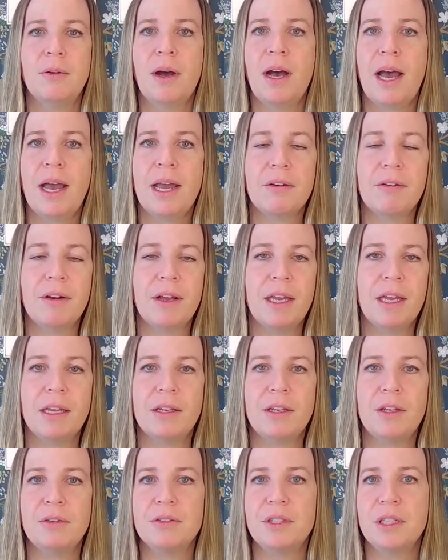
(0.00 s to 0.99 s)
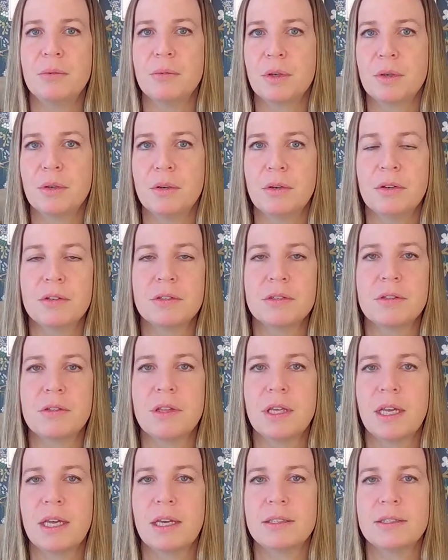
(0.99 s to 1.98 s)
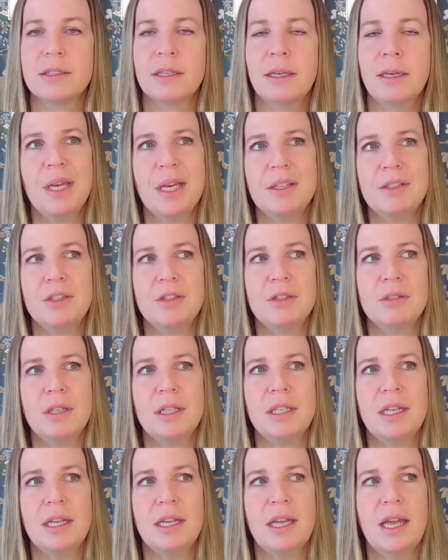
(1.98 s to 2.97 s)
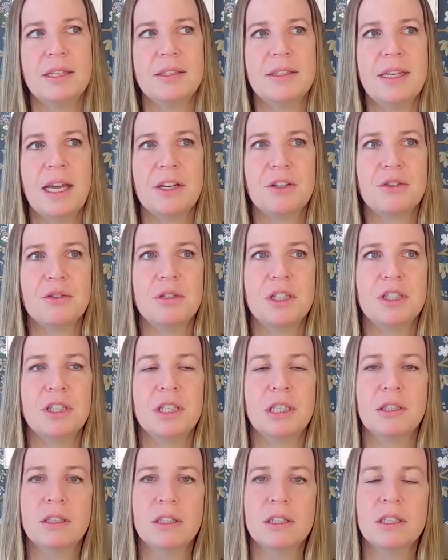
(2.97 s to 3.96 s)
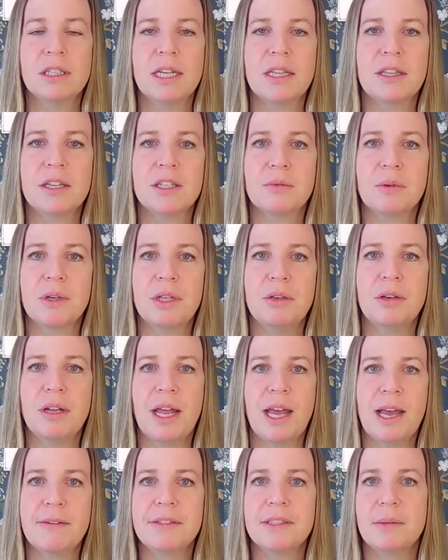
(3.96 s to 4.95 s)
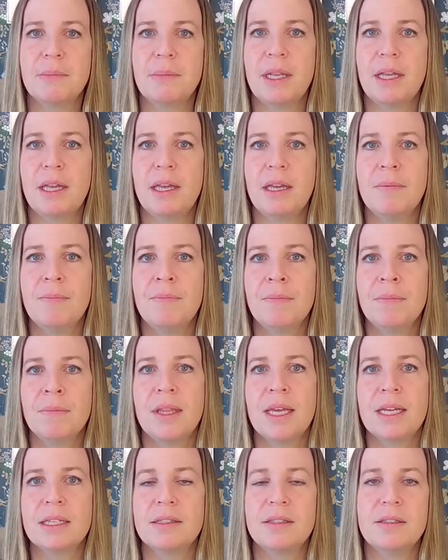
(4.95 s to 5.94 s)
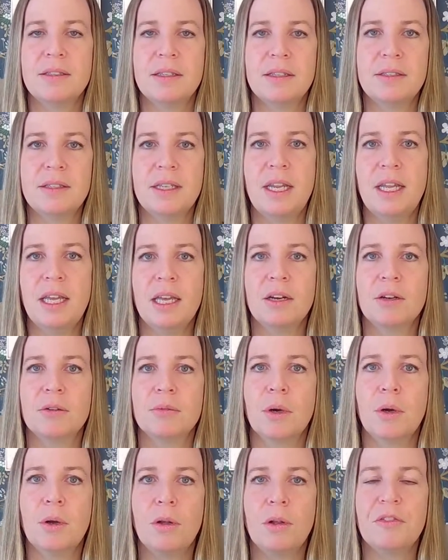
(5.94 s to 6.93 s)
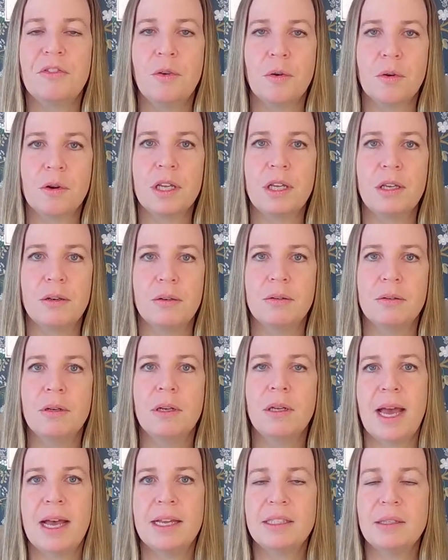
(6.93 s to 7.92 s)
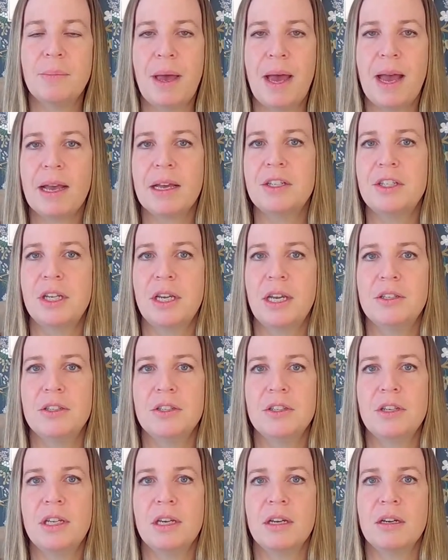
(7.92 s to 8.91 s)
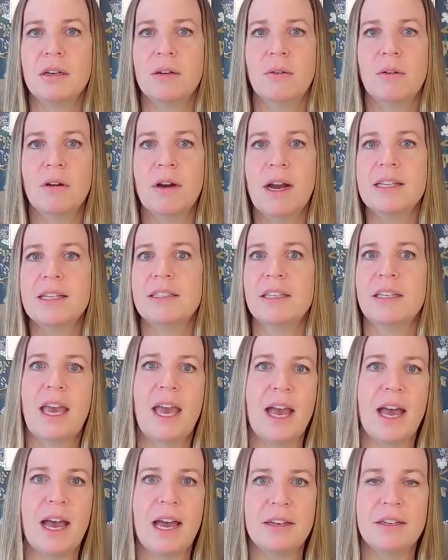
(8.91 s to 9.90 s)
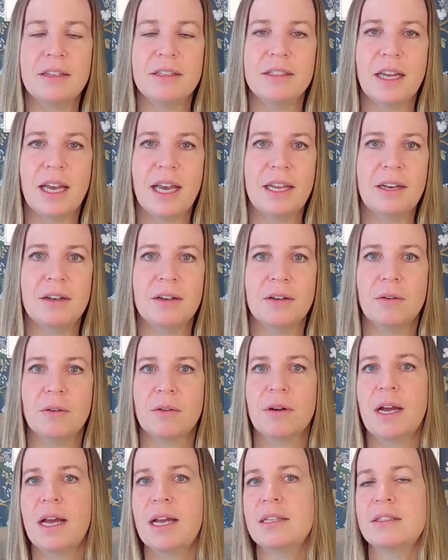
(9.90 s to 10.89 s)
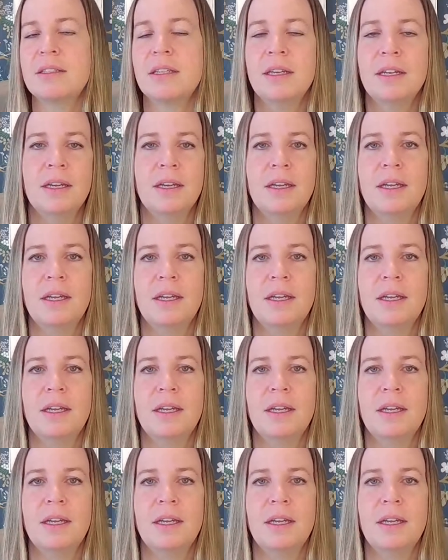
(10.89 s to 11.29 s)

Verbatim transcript: hiring and using recruiters and things, because it has not traditionally looked like this, where you could have somebody that's sitting in a role for you as a packaging engineer or as a CAD designer or as,